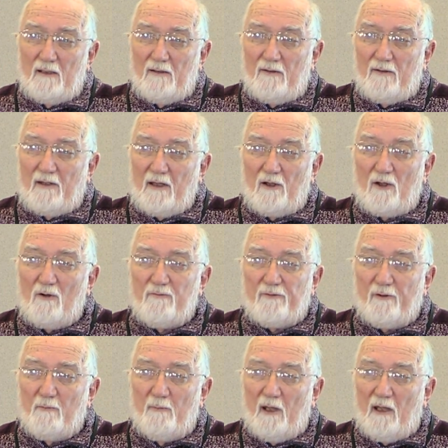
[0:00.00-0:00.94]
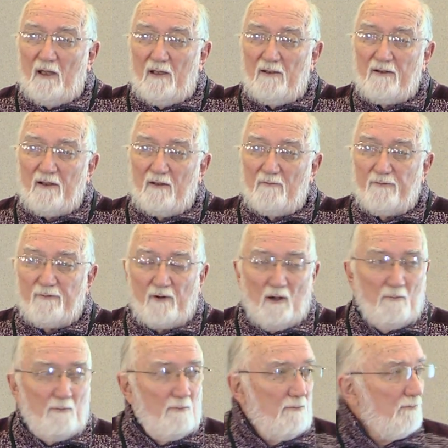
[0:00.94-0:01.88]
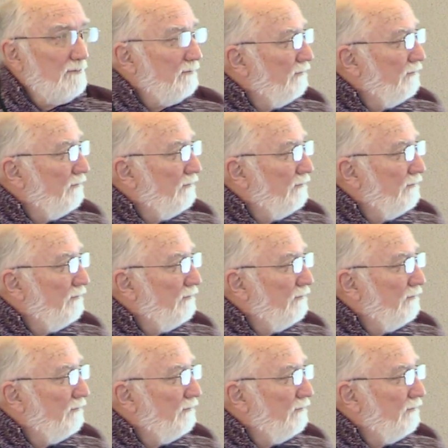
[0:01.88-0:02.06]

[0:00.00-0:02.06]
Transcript: they go from anything from